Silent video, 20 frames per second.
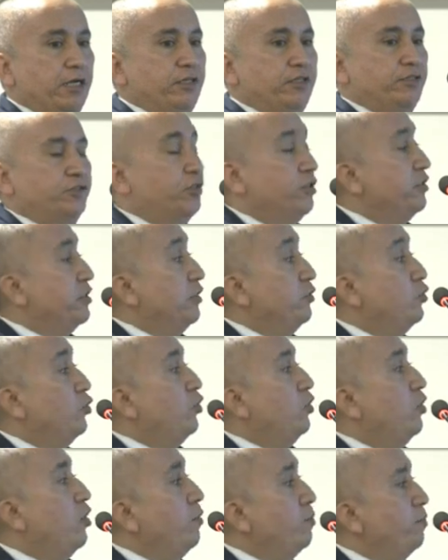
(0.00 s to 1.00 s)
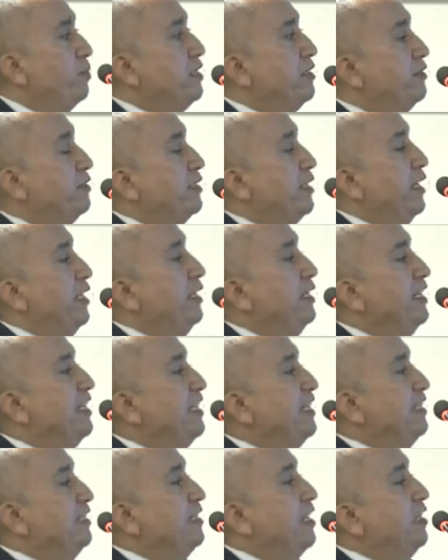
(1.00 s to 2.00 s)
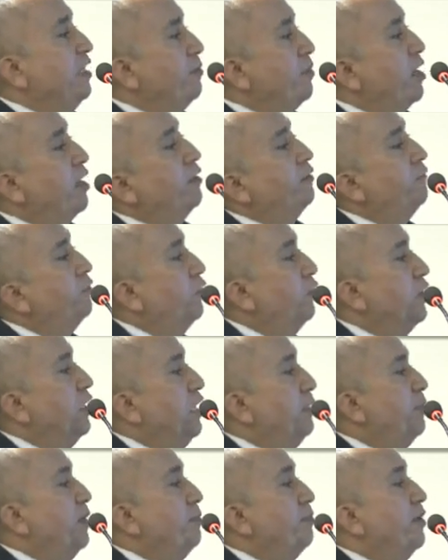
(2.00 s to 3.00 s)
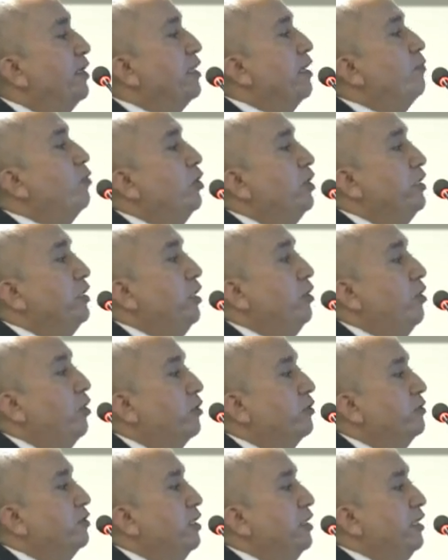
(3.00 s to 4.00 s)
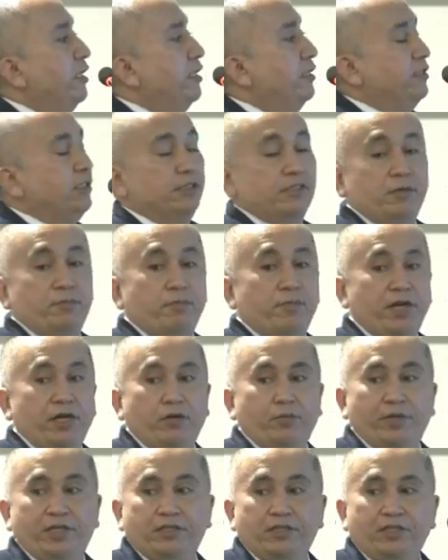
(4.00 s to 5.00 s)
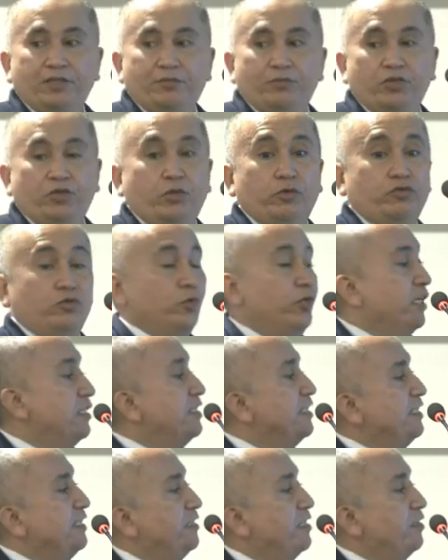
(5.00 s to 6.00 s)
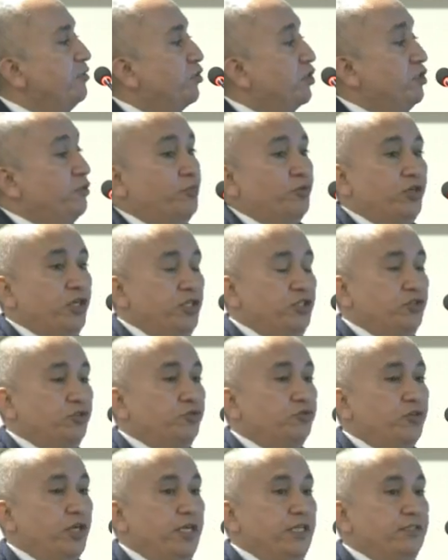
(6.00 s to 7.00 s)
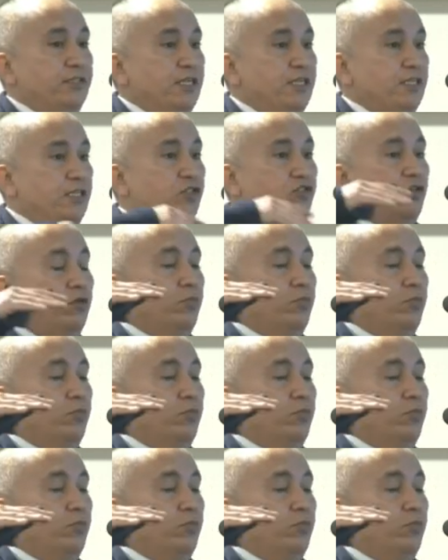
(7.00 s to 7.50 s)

are interested to compensate the demand for keeping metabolic costs in this environment, because we can see the respiration rate is